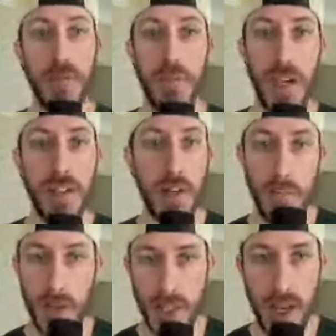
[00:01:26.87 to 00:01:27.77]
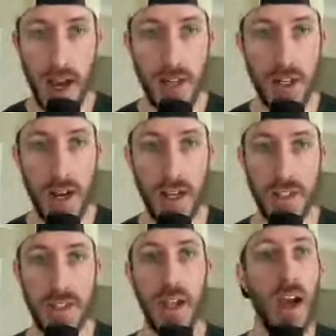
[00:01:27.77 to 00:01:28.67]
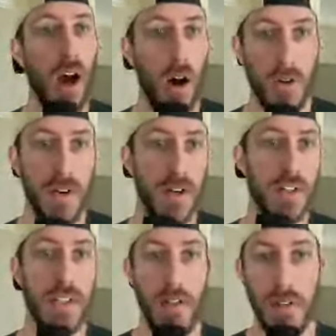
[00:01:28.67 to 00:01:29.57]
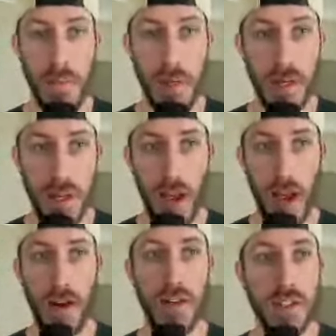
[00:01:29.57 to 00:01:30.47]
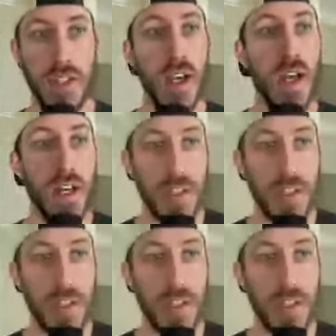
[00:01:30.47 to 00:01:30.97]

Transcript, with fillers: because our biggest contracts over $7 million, Samaje